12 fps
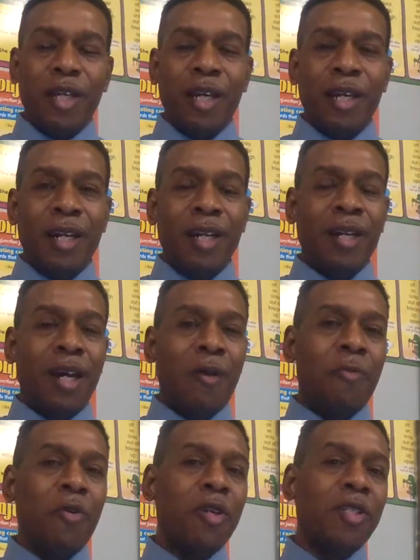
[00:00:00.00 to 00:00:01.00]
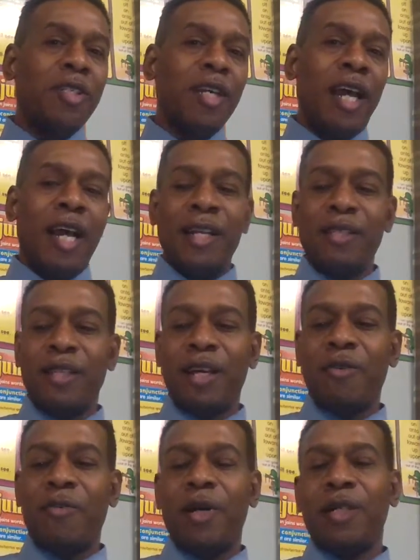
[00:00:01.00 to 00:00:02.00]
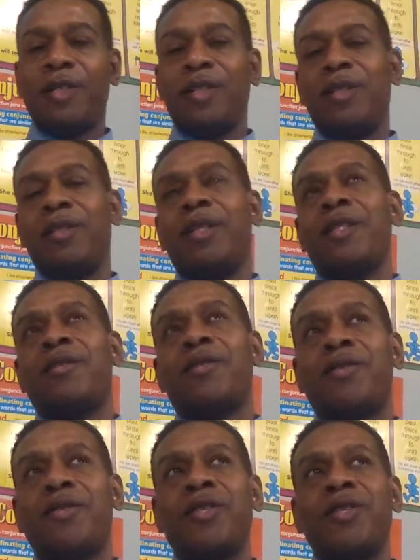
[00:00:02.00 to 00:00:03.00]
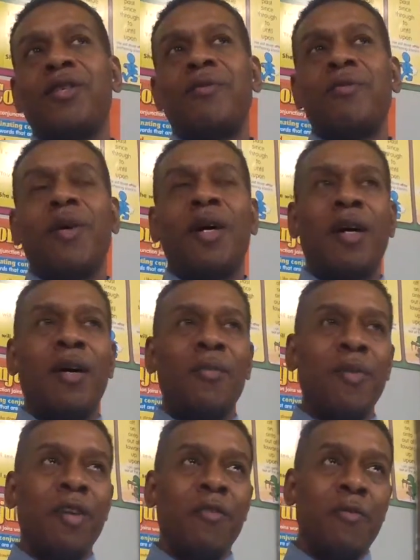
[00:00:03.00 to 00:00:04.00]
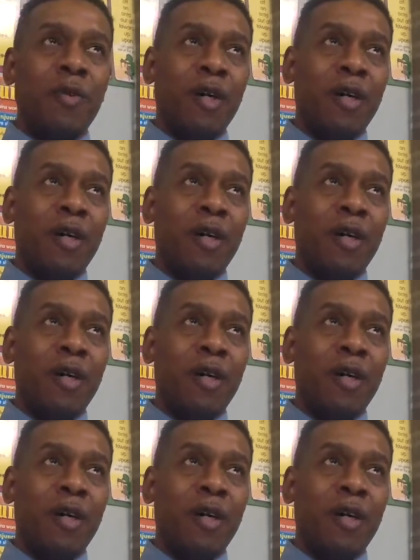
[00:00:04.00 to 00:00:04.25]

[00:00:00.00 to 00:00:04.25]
And I wanted to ask that question just to see if